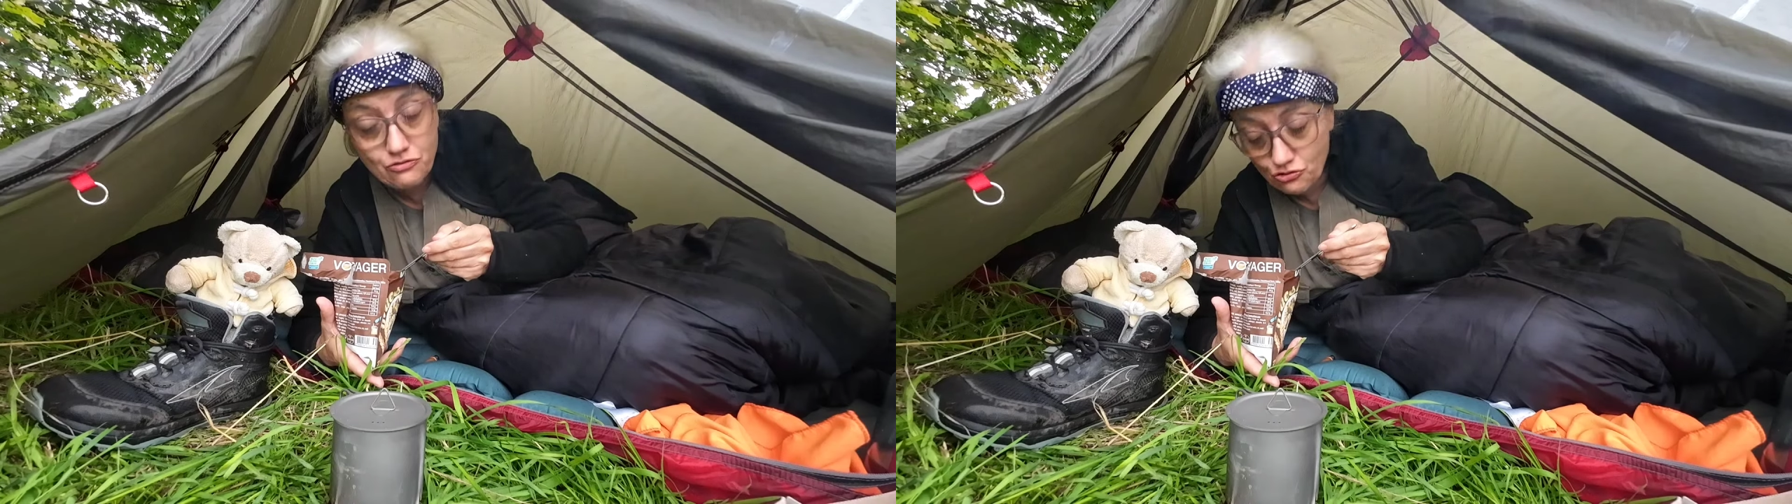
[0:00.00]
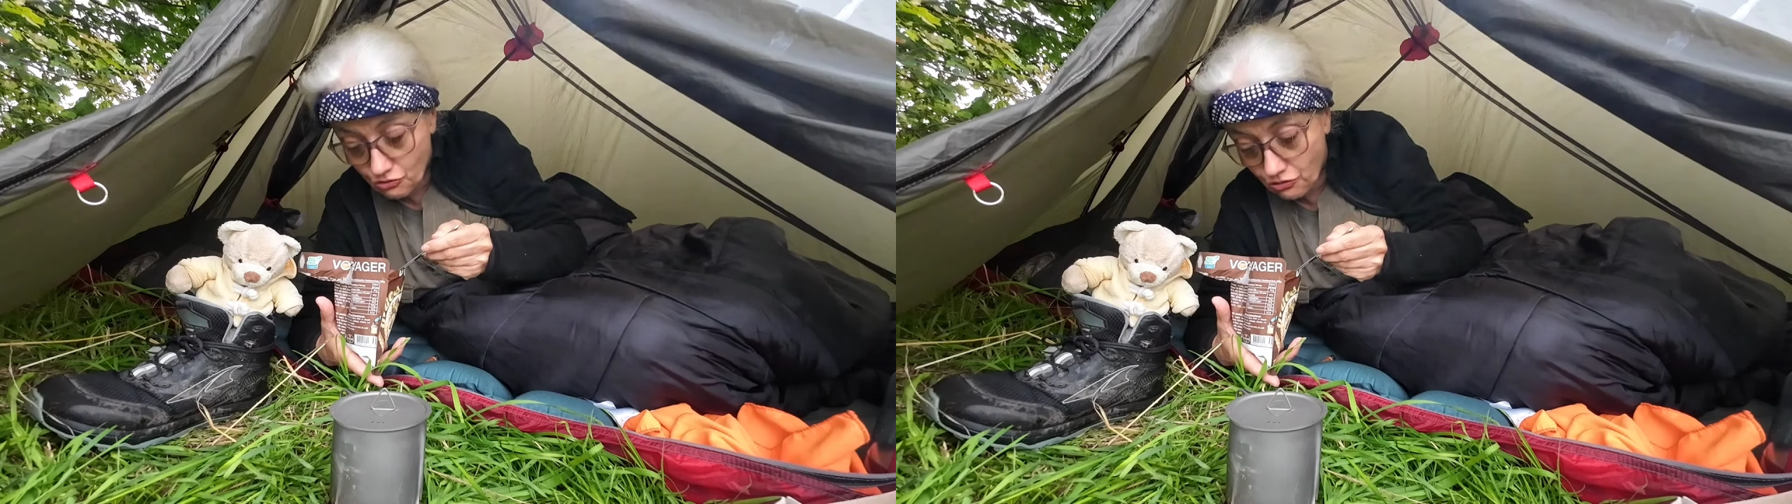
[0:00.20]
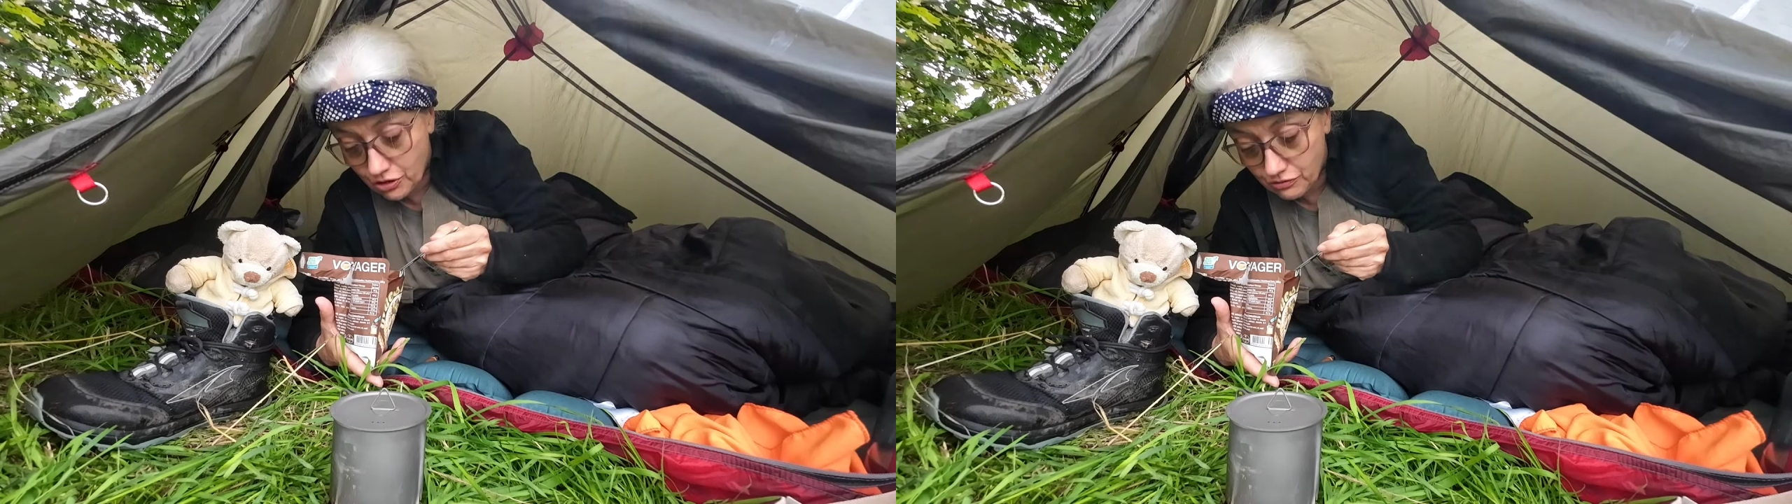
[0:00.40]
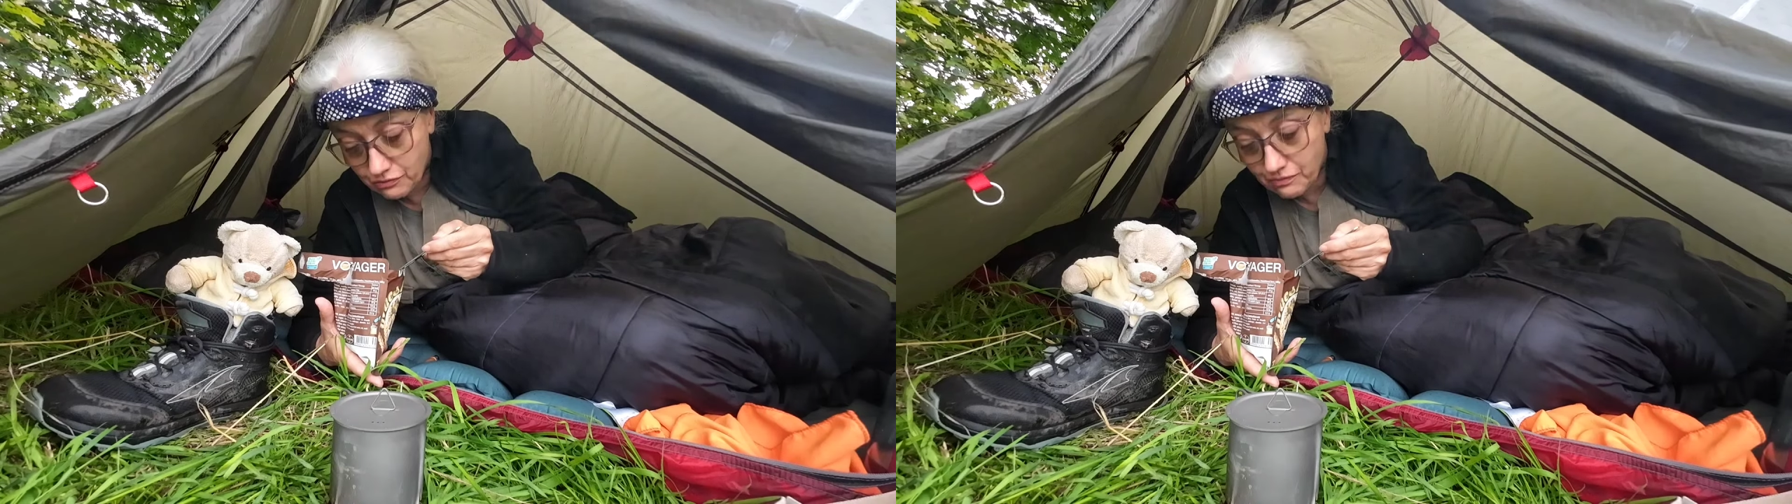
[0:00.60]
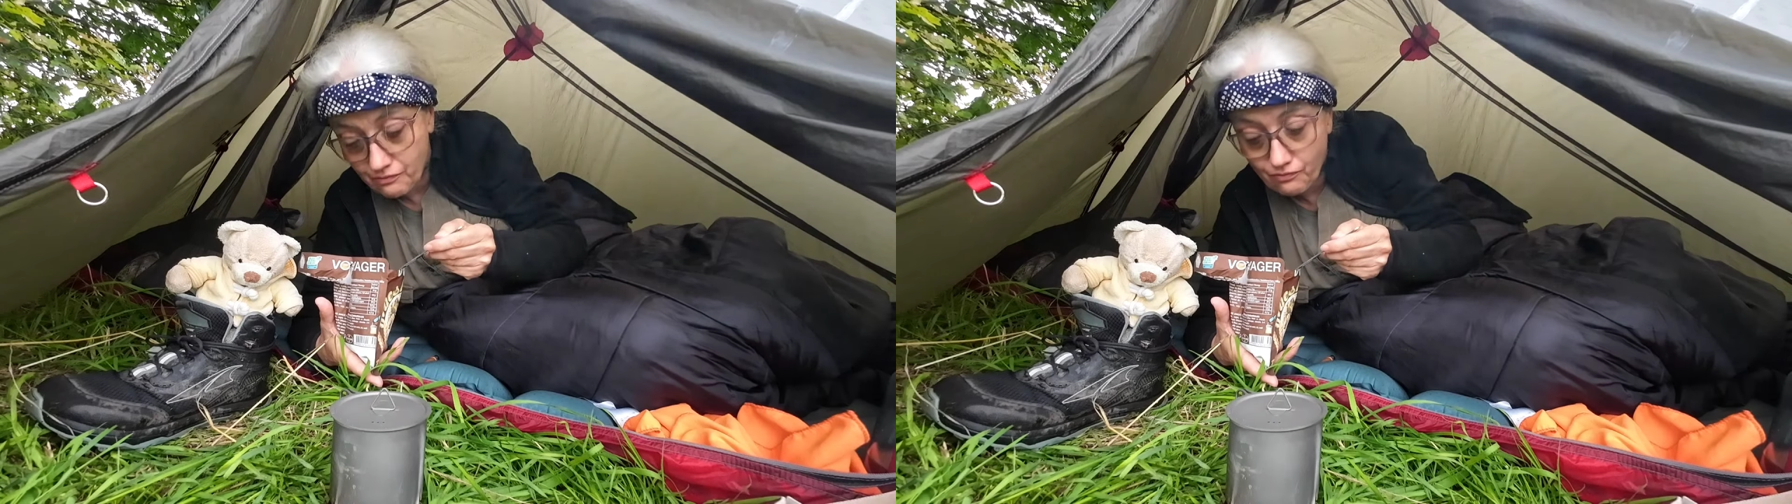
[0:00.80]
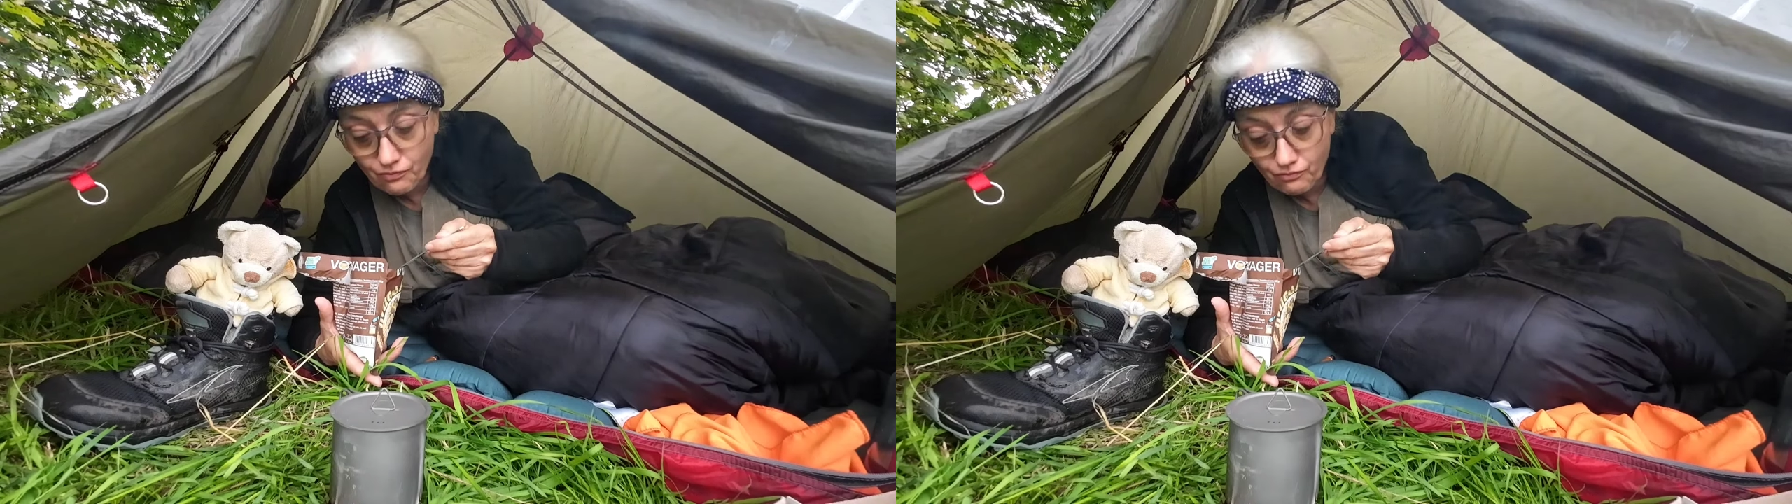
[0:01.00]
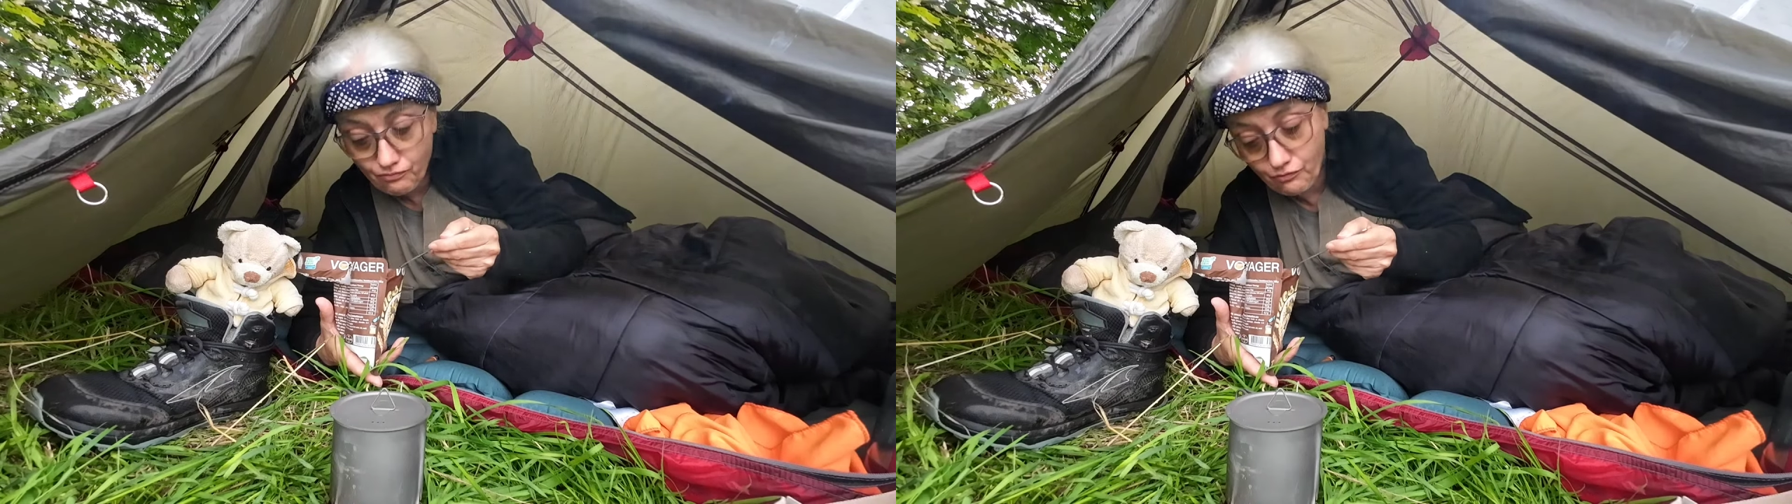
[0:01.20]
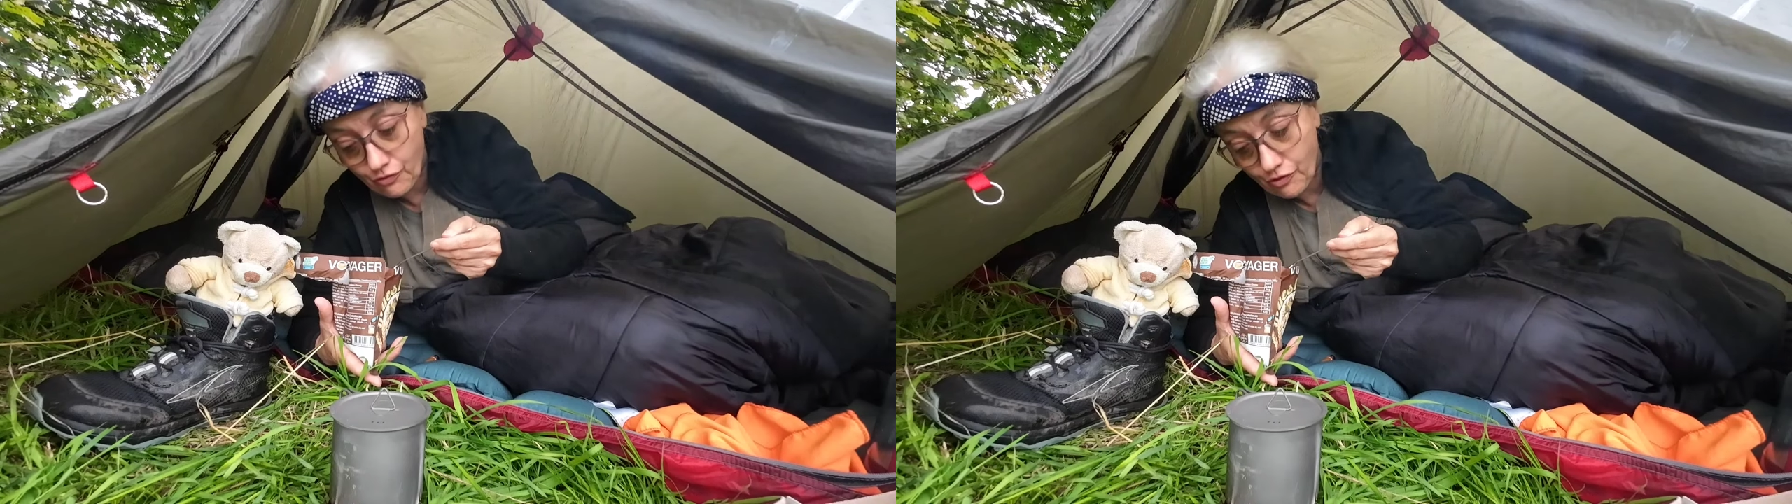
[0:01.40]
chocolate.
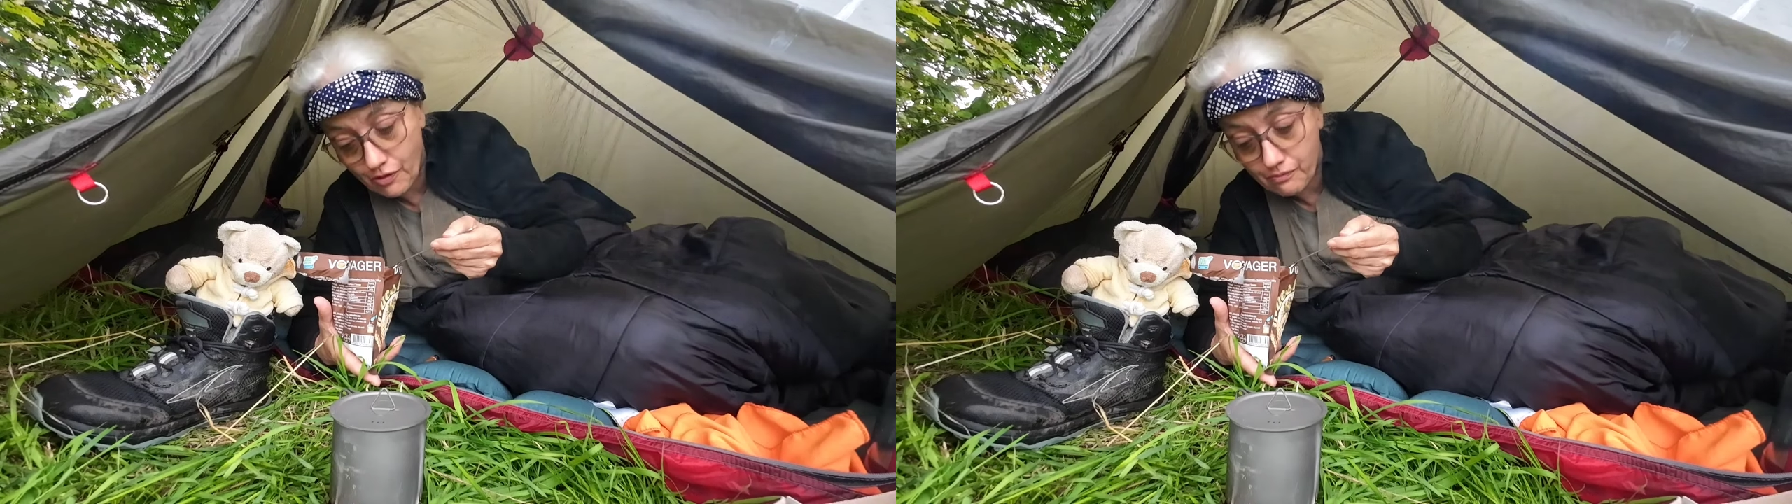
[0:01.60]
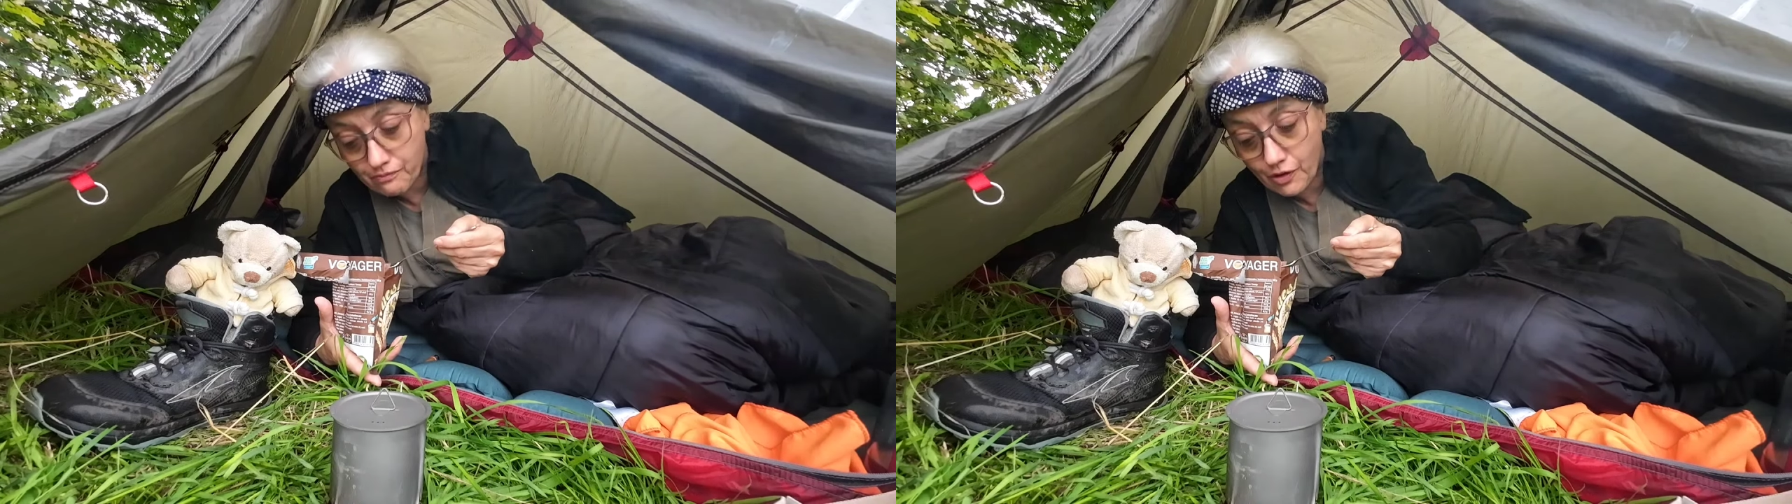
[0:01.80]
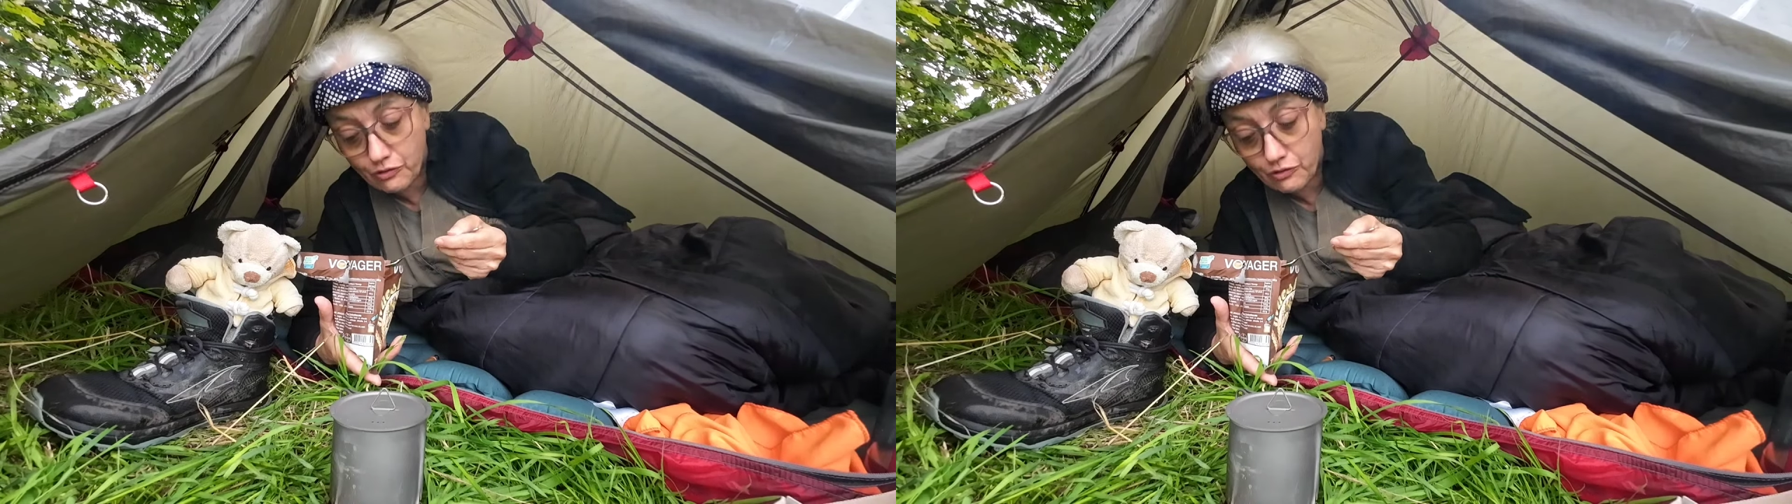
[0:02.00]
Not